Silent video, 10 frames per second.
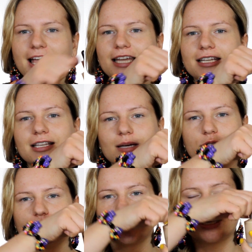and it
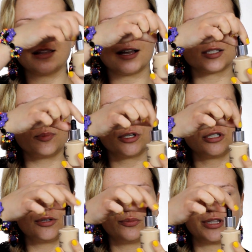comes with a glass
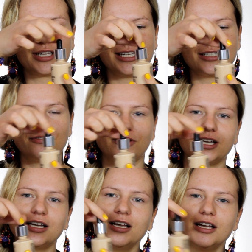bottle with kind of
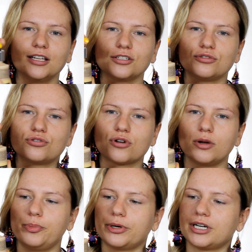a
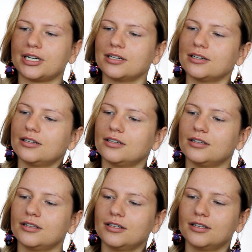dropper
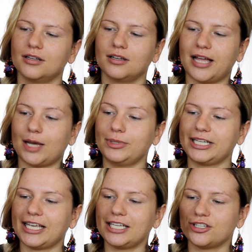
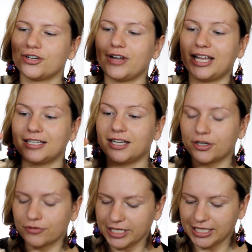applicator, and
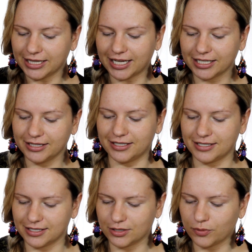I really like
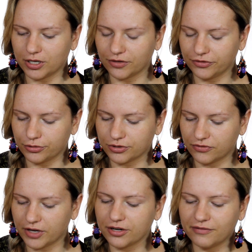this. It's one of those
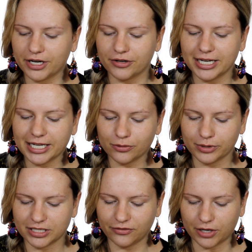very
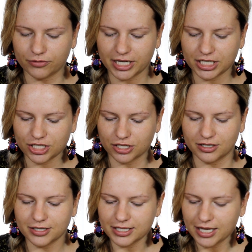liquidy
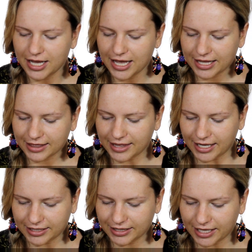foundations
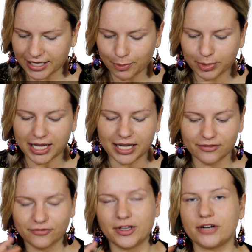that they
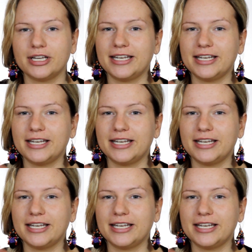apply very